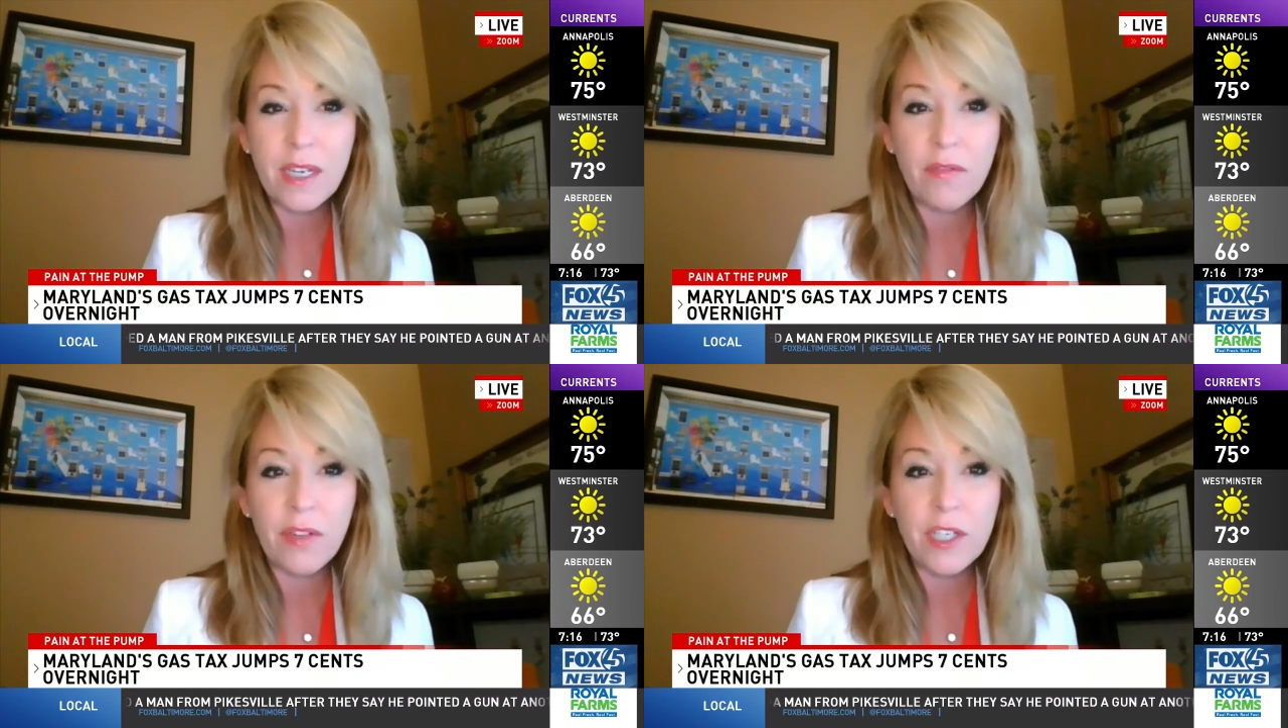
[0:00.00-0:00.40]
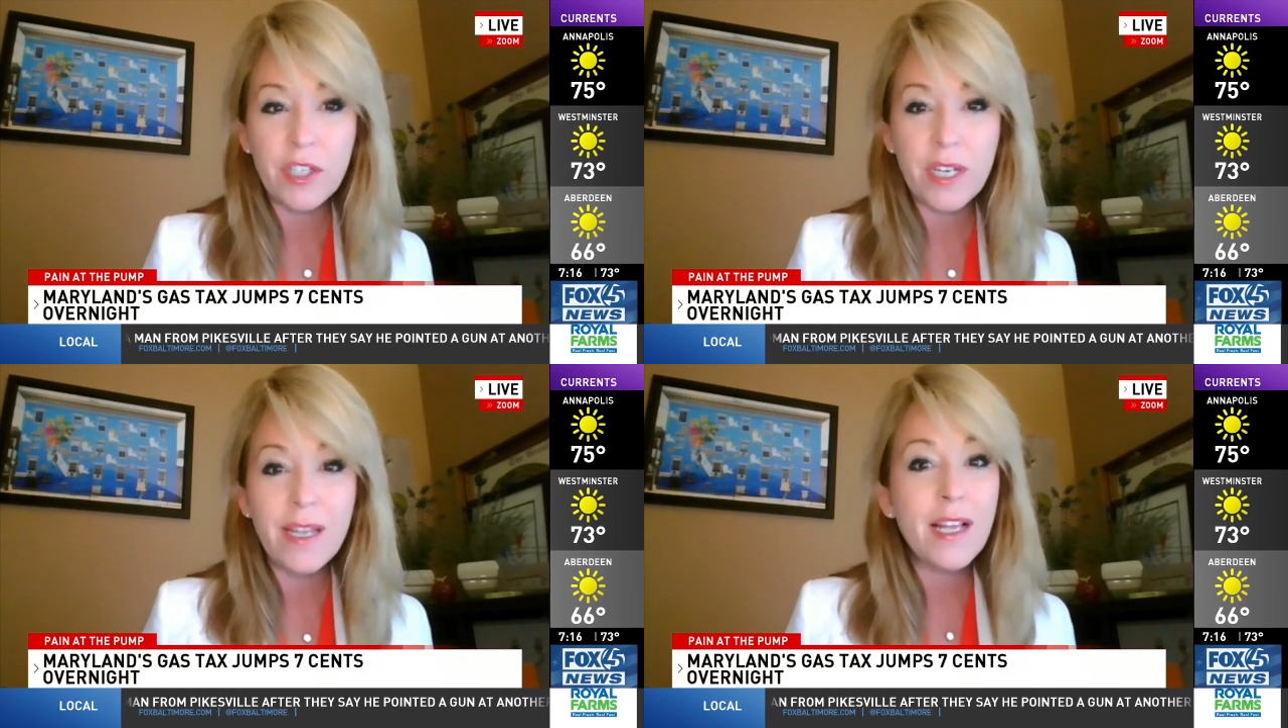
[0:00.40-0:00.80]
in
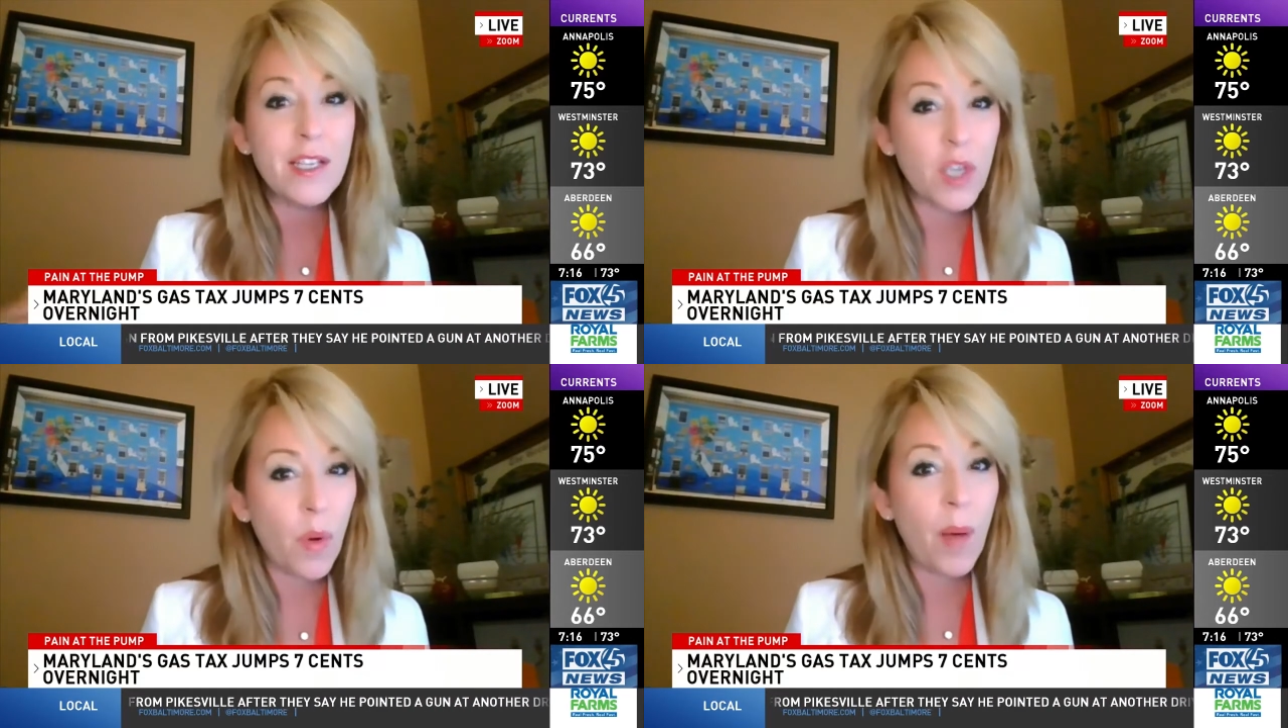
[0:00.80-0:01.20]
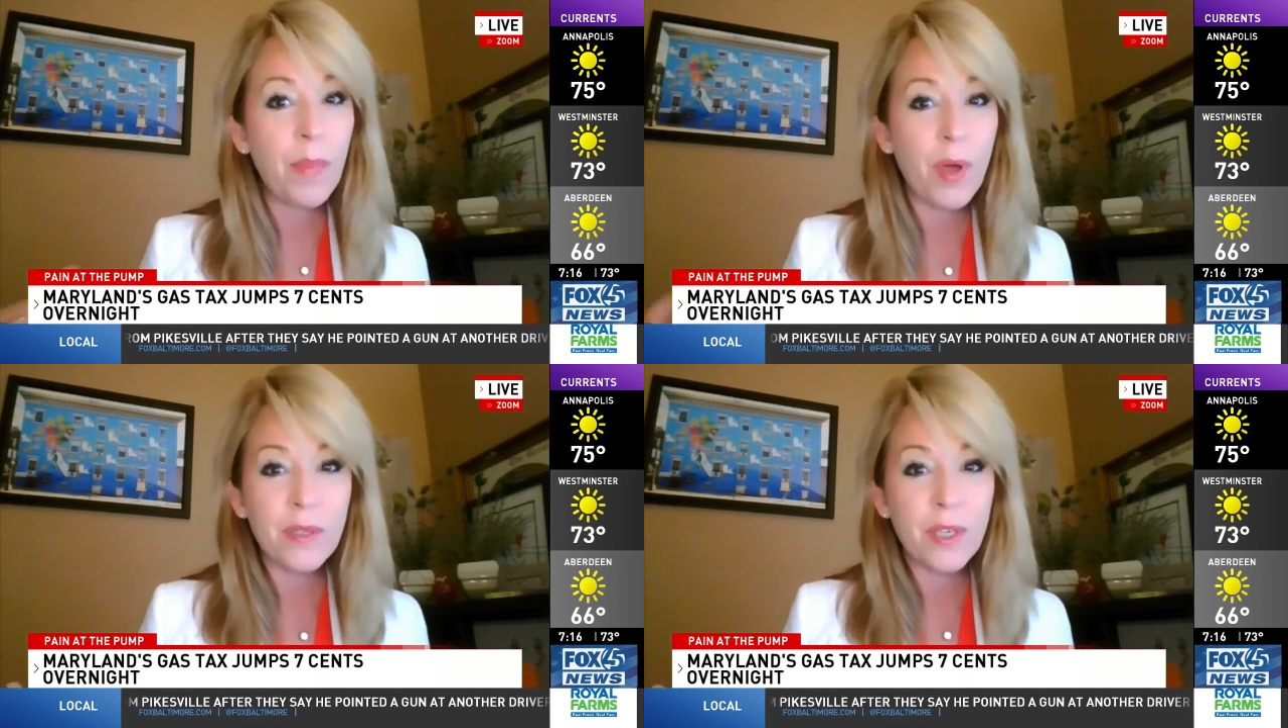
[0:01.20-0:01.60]
inflation. So
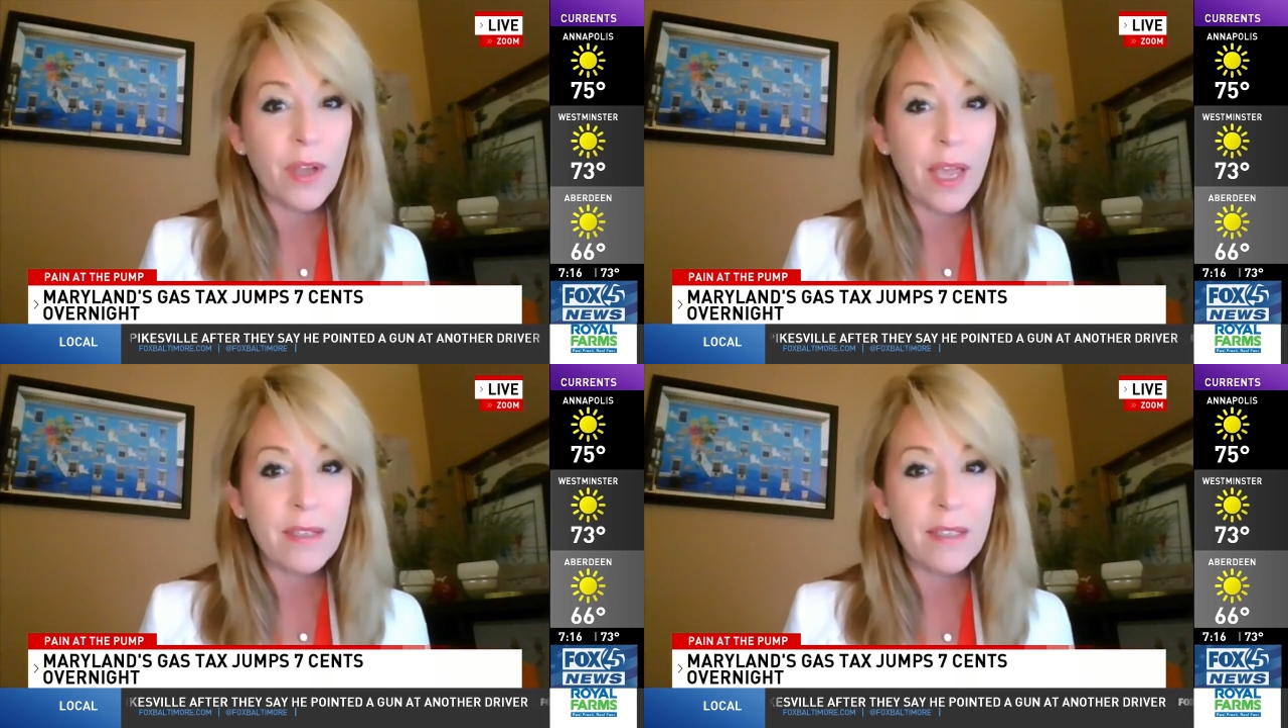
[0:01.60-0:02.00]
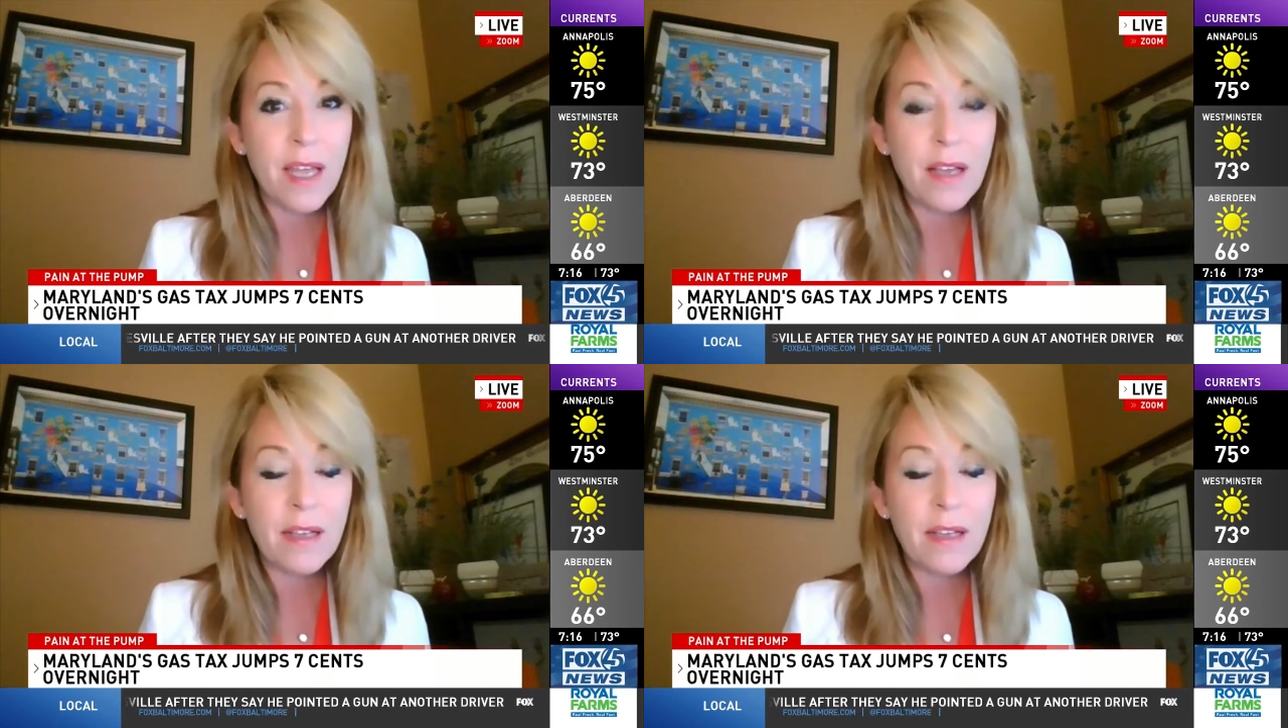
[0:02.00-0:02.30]
up goes our gas tax.